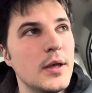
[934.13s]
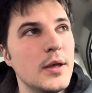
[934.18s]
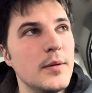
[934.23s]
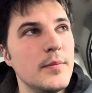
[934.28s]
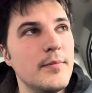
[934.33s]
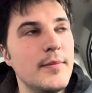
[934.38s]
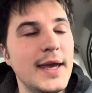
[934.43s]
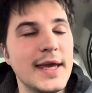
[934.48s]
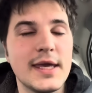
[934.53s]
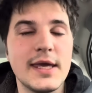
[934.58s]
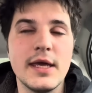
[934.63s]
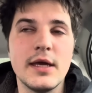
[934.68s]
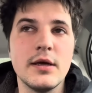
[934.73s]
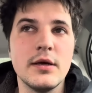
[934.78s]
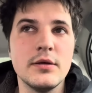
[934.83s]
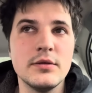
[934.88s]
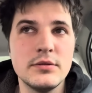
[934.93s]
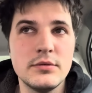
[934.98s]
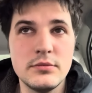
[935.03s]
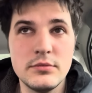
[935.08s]

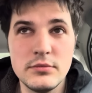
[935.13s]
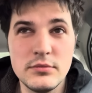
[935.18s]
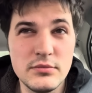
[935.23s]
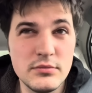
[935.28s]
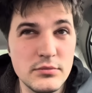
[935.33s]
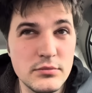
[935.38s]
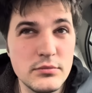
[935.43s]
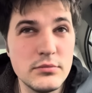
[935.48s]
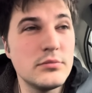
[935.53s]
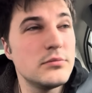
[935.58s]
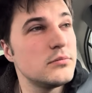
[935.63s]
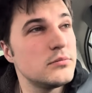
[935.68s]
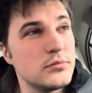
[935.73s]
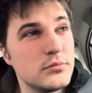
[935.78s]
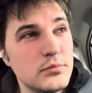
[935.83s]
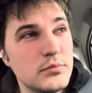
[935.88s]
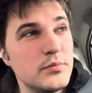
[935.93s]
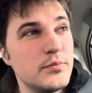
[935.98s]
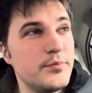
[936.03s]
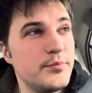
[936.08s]
making
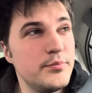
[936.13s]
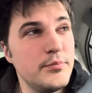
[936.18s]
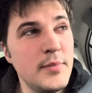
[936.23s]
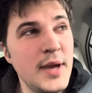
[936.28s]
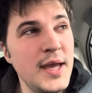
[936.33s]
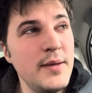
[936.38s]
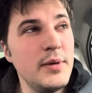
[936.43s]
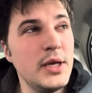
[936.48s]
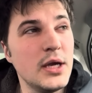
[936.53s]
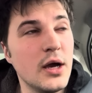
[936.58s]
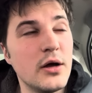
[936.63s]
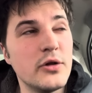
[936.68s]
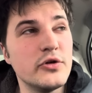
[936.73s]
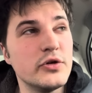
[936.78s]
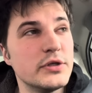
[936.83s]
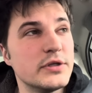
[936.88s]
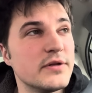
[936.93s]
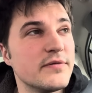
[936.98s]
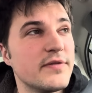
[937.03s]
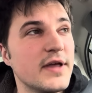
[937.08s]
maybe
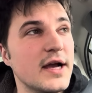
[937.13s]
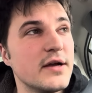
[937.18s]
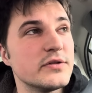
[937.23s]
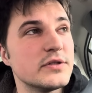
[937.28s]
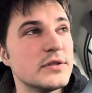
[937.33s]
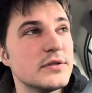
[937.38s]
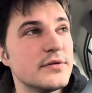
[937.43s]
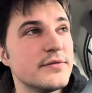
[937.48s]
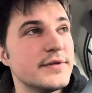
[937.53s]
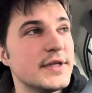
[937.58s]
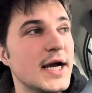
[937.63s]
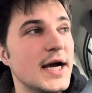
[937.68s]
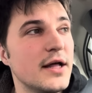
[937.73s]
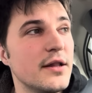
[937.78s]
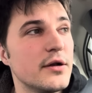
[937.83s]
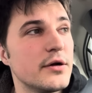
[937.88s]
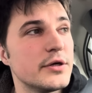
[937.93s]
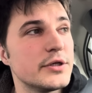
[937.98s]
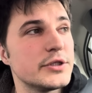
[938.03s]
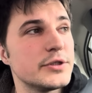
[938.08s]
hundreds of thousands of
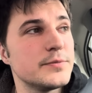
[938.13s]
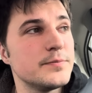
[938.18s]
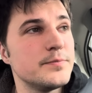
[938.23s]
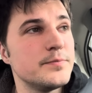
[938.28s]
dollars